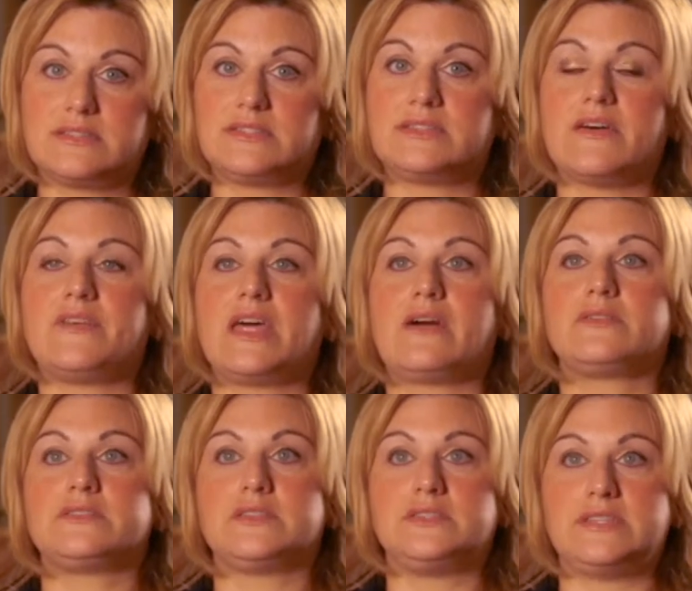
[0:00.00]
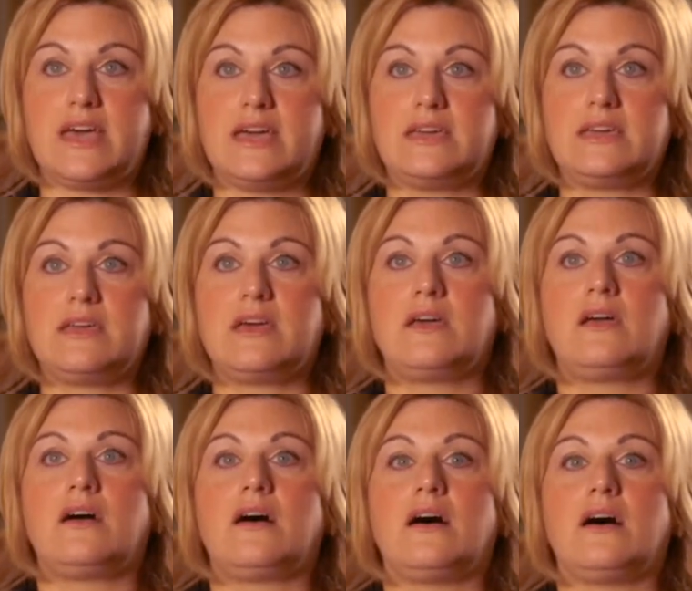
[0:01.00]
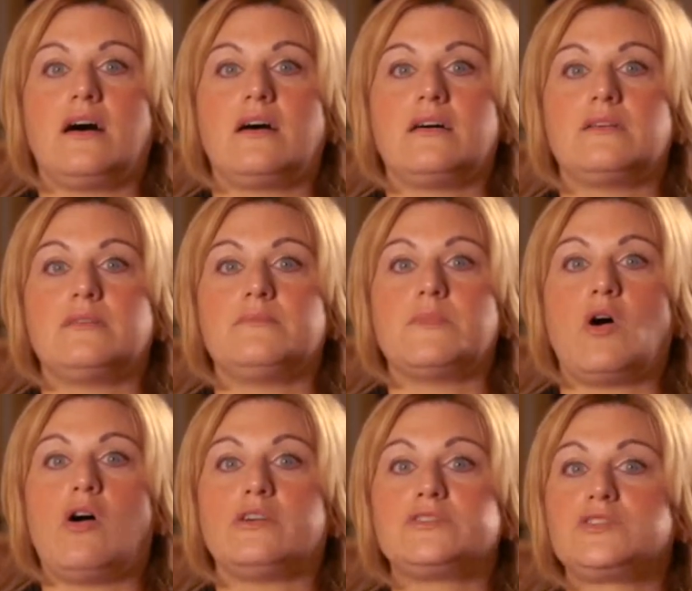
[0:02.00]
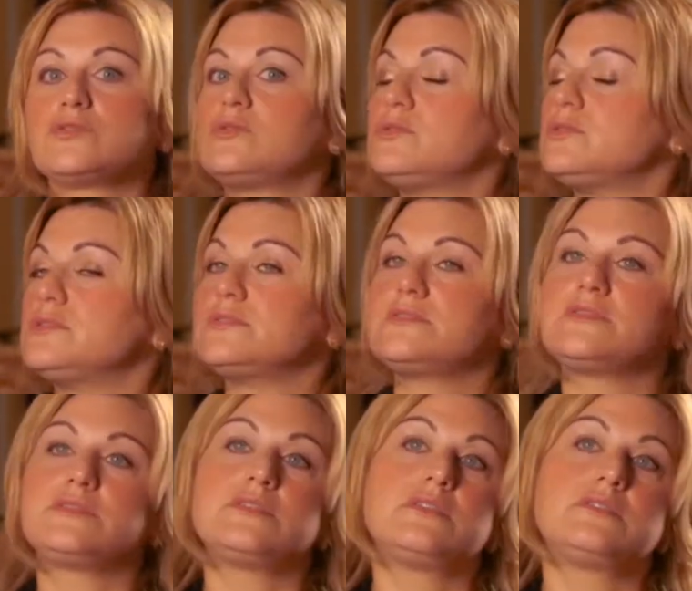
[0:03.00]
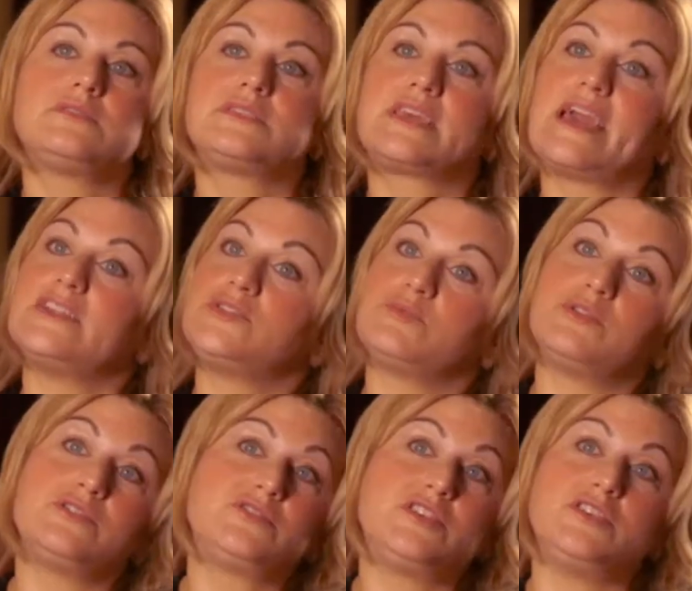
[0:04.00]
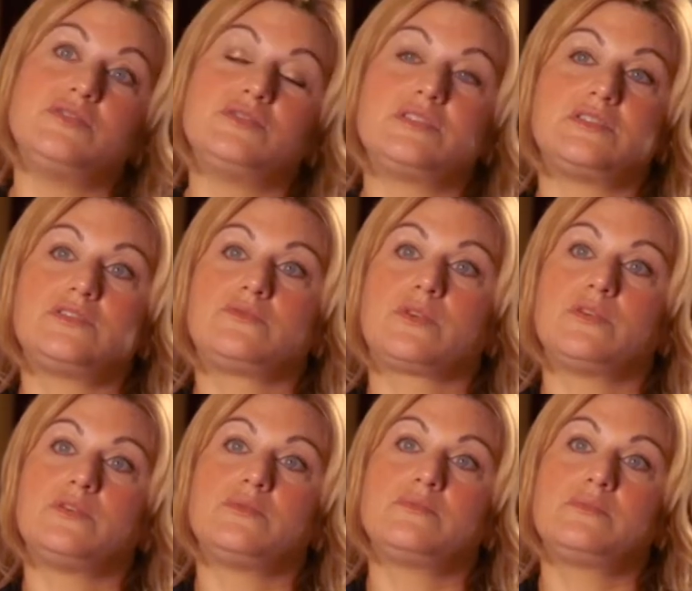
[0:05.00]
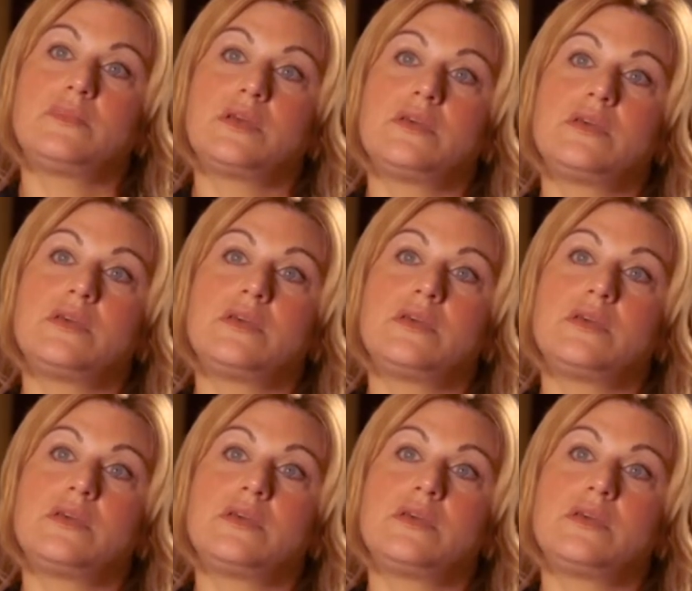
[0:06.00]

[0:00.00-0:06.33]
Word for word: to seven hours a day. Uh, all schools schedule to use this room.